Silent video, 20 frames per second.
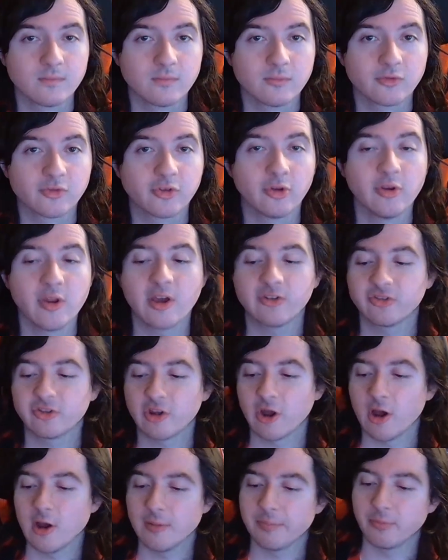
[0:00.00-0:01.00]
So next
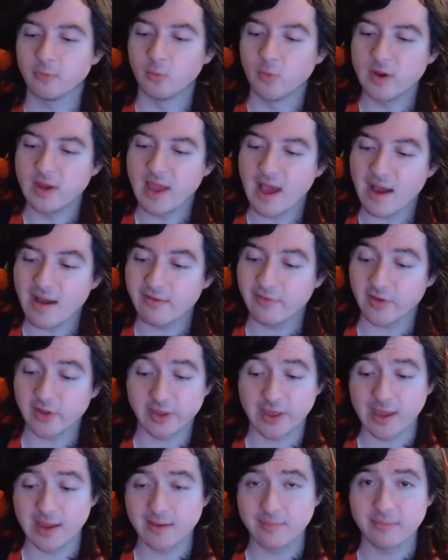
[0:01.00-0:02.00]
up, we have a
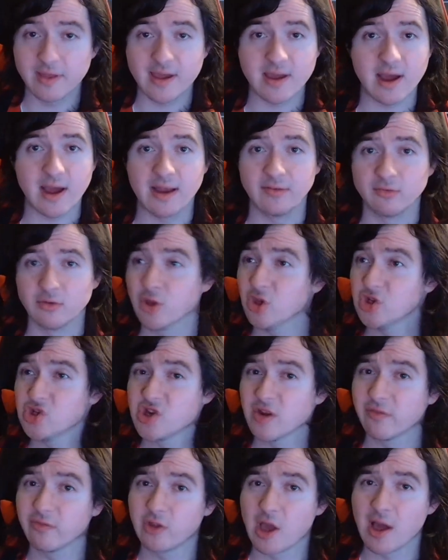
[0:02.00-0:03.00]
game that I really
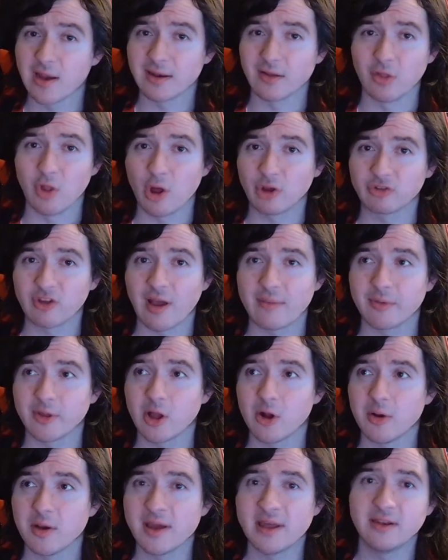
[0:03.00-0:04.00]
should have gotten a long time
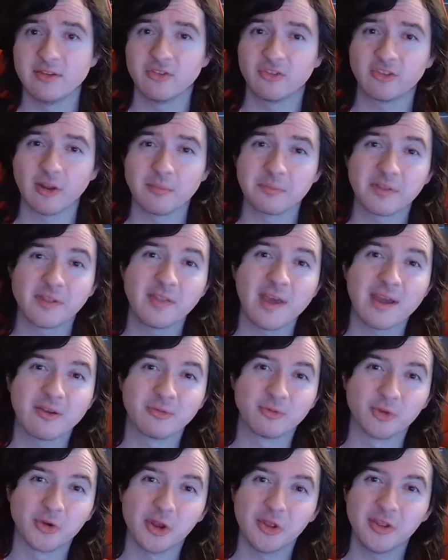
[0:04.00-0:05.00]
ago, and something that
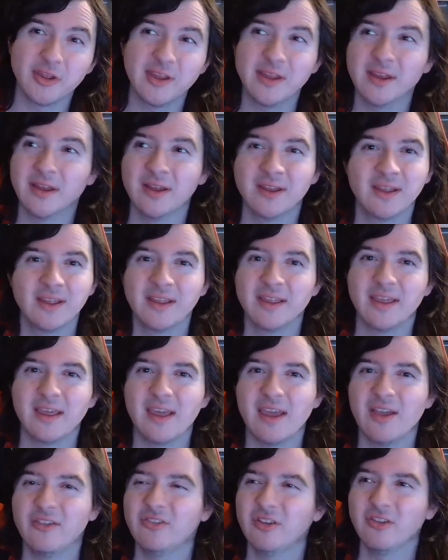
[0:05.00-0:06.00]
really
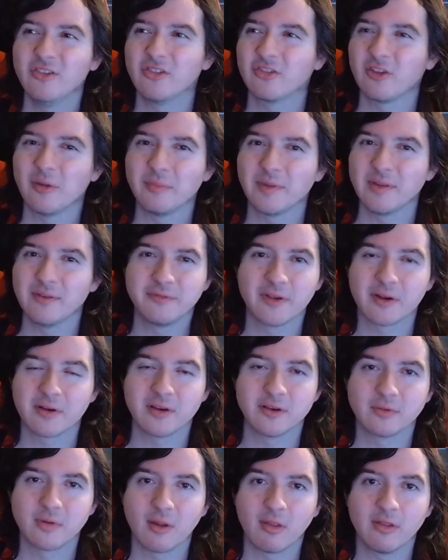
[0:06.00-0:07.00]
isn't something
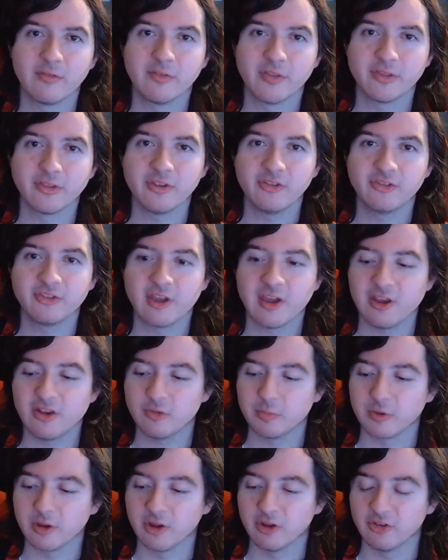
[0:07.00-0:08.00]
very relevant these days,
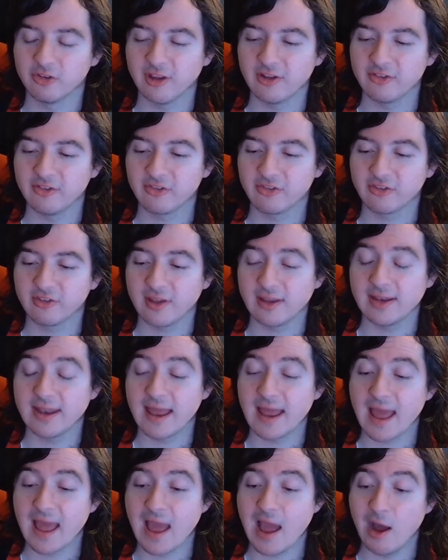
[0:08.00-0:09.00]
because it's an
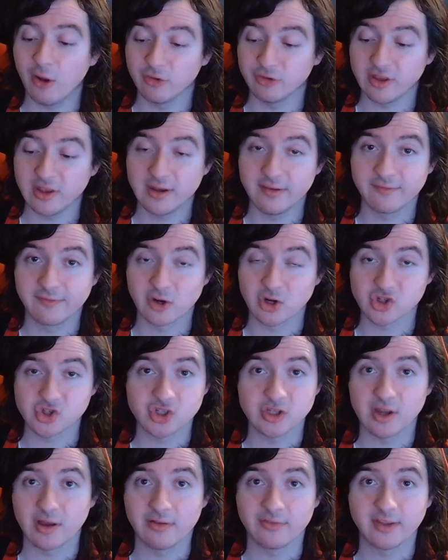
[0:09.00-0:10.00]
outdated
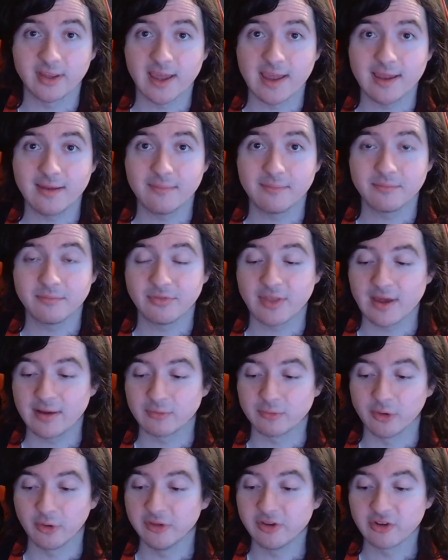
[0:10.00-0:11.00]
version of a game that
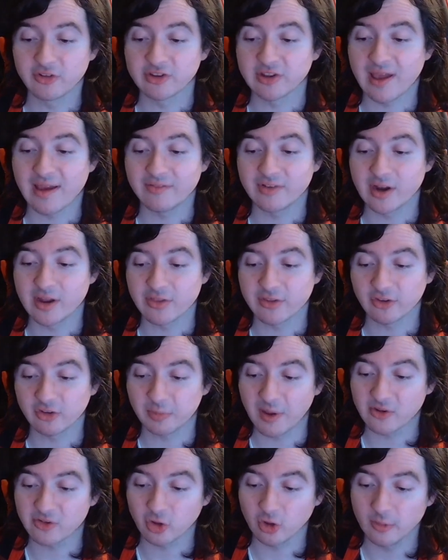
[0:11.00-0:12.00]
really doesn't have anything
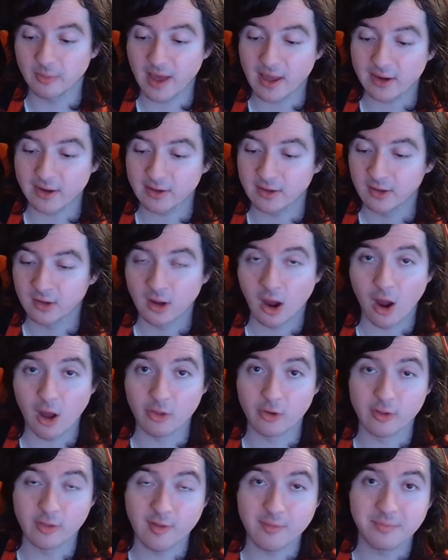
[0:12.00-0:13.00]
special about it
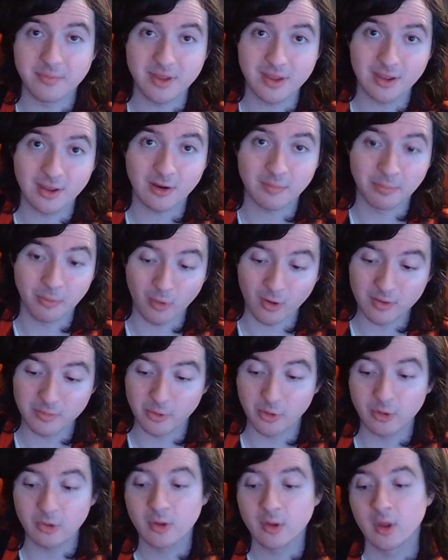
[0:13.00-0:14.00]
other than being a
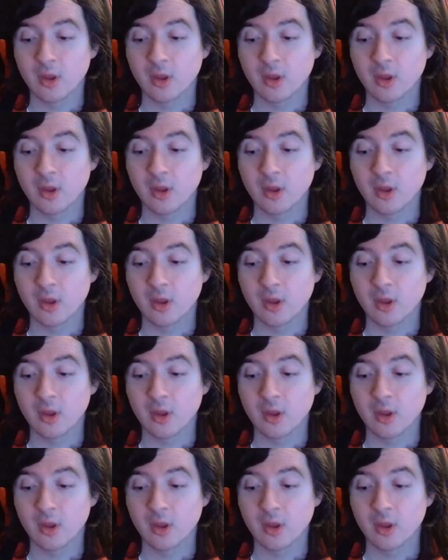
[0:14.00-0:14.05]
portable.